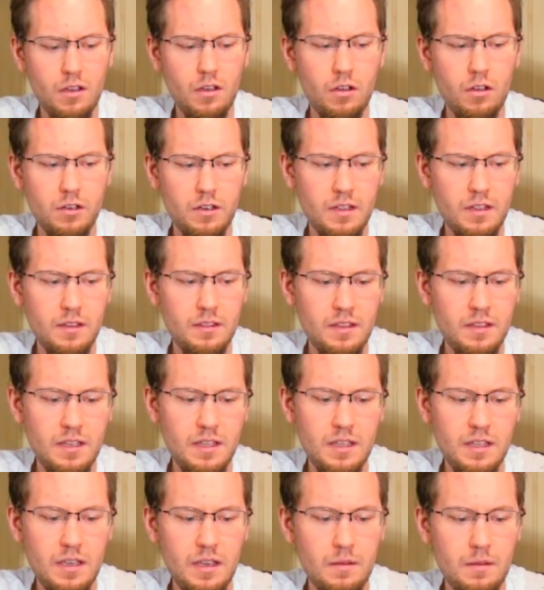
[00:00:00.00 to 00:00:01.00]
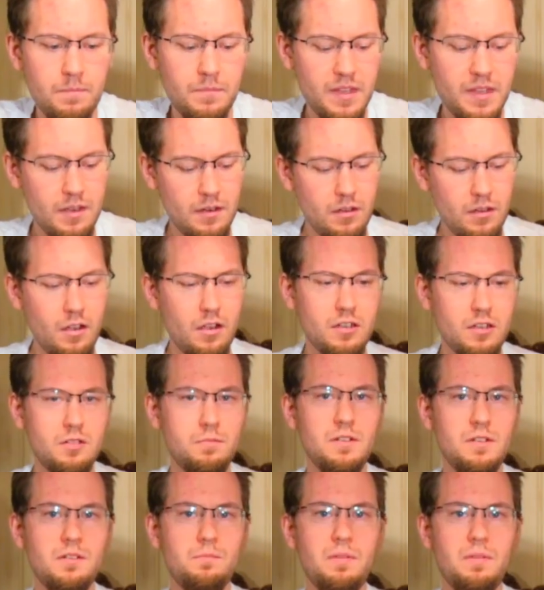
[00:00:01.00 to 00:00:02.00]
on the enlargement